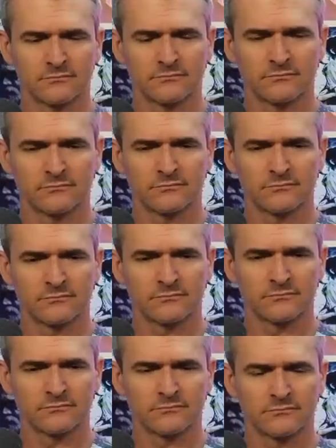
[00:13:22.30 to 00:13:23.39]

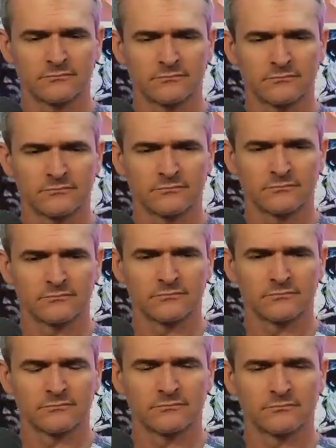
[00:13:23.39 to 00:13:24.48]

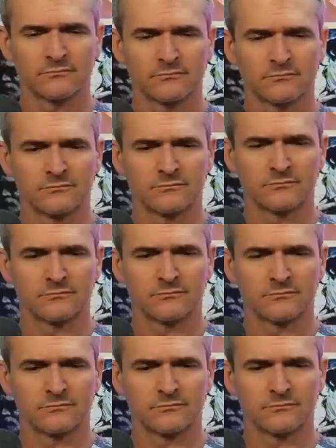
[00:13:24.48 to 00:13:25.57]

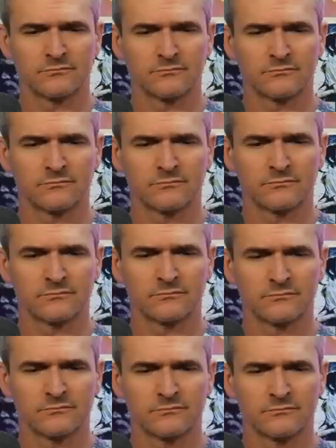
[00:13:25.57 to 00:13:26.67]

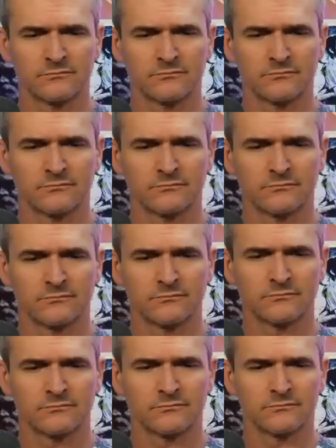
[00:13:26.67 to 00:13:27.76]

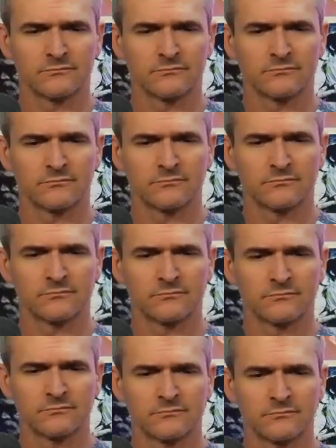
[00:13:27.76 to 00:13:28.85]

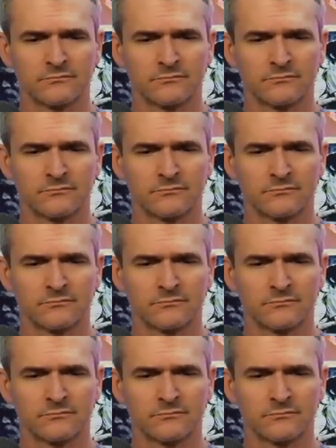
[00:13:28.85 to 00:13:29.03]
This person isn't speaking.